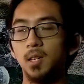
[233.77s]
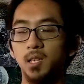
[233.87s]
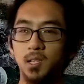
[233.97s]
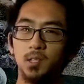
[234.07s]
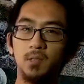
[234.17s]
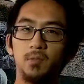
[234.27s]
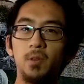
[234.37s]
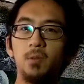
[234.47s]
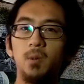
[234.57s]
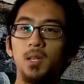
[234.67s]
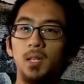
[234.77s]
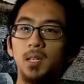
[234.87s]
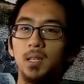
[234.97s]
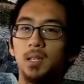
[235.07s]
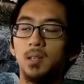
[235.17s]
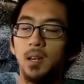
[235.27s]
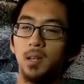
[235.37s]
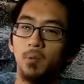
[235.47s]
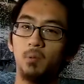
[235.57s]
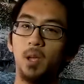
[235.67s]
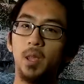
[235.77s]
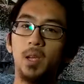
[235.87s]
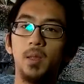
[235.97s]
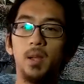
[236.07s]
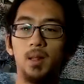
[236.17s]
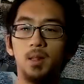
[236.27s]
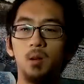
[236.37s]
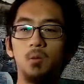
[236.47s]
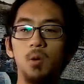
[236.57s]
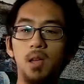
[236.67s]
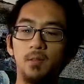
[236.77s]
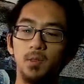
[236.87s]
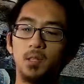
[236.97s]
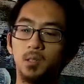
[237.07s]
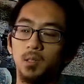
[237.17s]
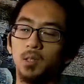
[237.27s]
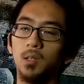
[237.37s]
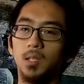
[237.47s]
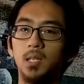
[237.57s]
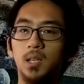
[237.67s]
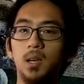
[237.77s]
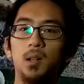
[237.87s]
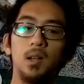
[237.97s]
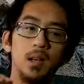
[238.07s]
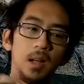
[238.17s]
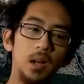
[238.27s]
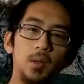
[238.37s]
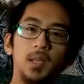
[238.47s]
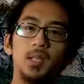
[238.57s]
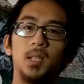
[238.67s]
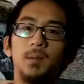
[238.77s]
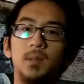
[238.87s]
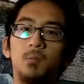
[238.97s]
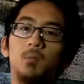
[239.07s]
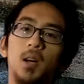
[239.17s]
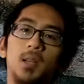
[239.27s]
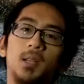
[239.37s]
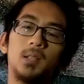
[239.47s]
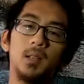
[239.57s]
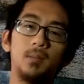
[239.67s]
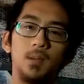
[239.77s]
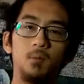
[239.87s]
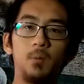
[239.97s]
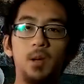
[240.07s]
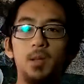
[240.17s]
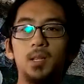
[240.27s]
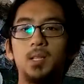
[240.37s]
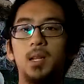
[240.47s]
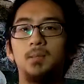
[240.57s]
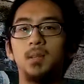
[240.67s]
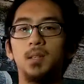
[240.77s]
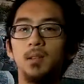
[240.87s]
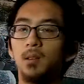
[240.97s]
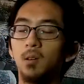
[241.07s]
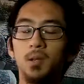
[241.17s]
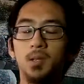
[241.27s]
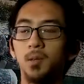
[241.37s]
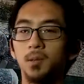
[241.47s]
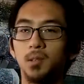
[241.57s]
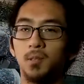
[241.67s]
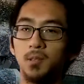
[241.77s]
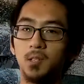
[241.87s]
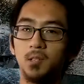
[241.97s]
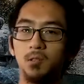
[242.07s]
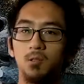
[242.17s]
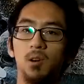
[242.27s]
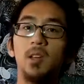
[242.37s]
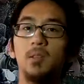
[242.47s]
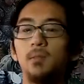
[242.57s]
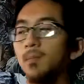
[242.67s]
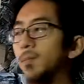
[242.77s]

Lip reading: it's just a very well done kind of way they show every single little detail, how they slept and why they slept and where they slept and all this other stuff. It's great.